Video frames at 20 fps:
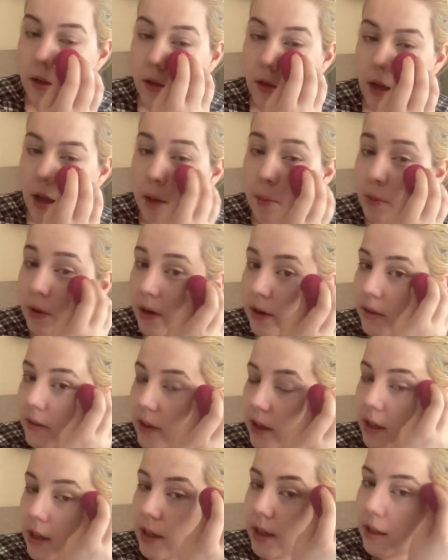And plus
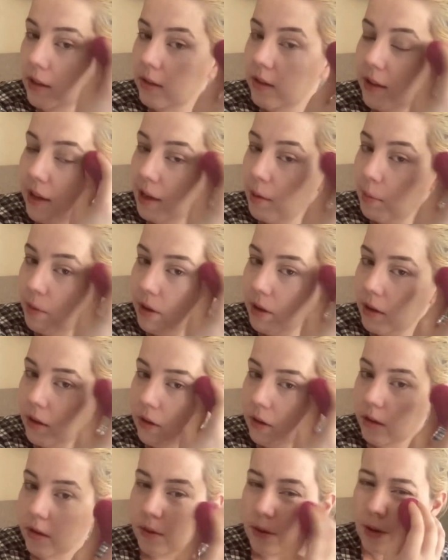they need shaping.
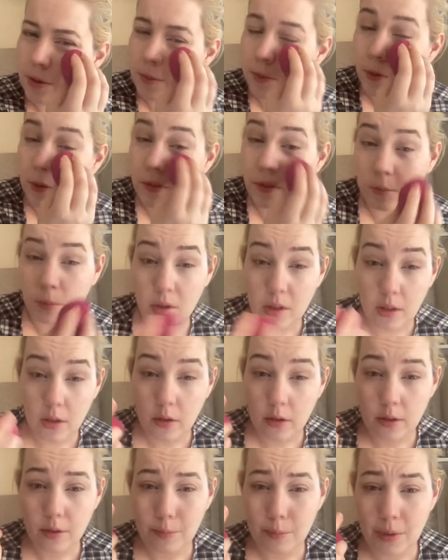I'm not somebody that
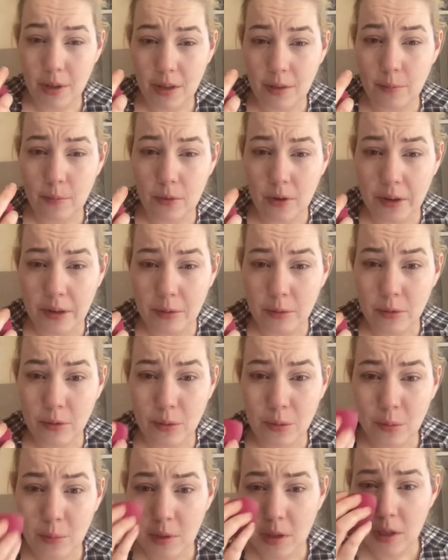likes big brows
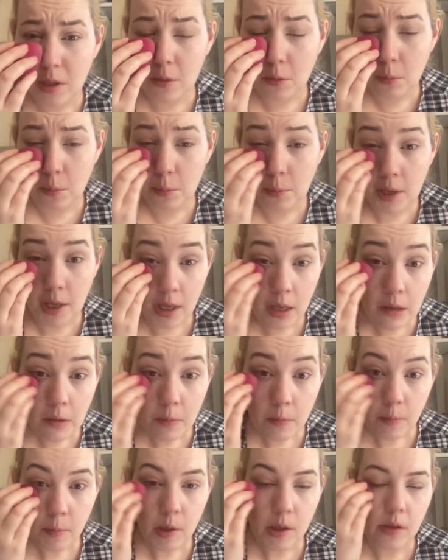normally on me,
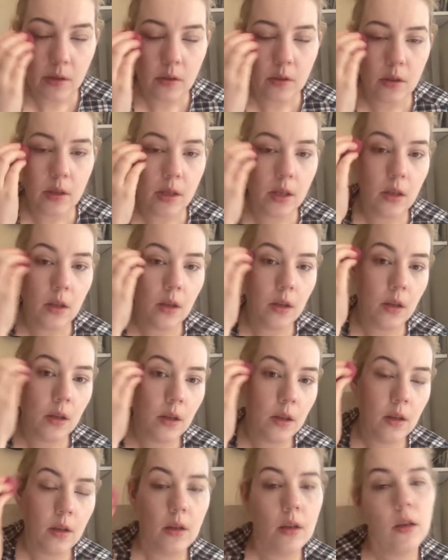personally.
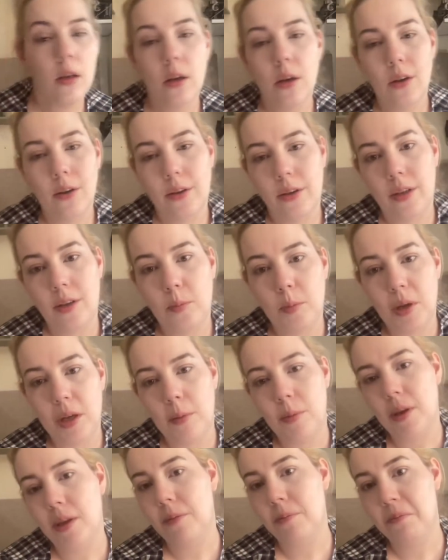90s
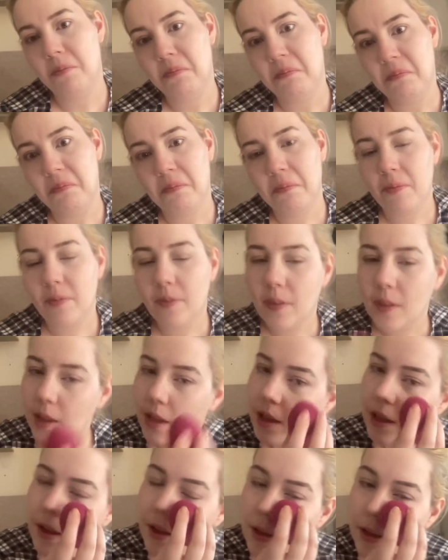baby.
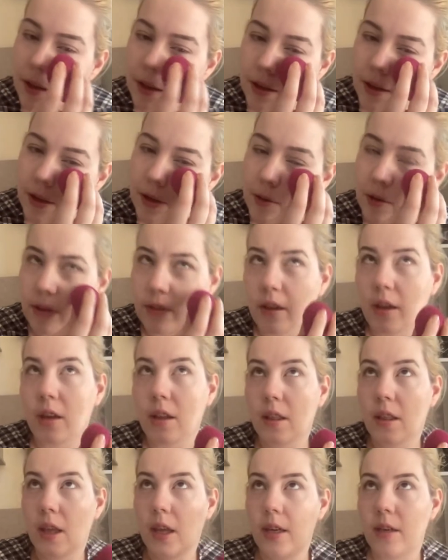Well,
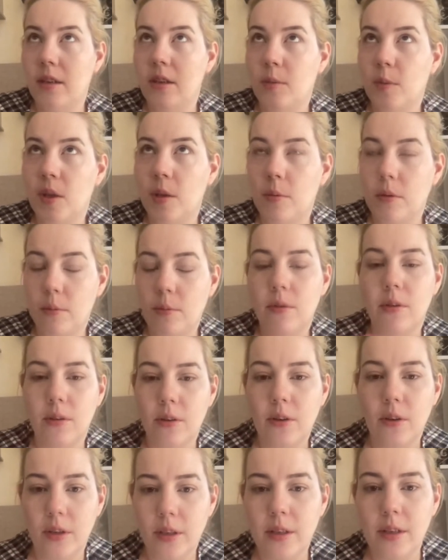technically 80s baby, but
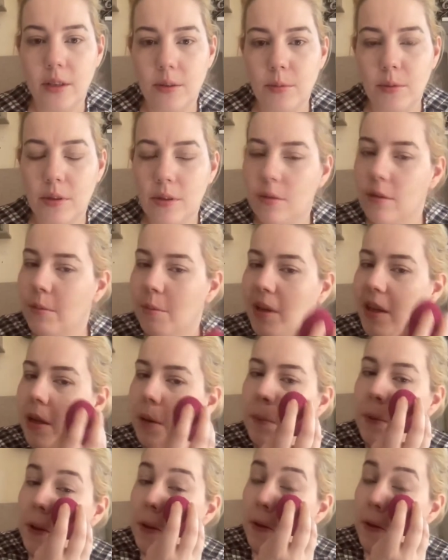90s when doing makeup.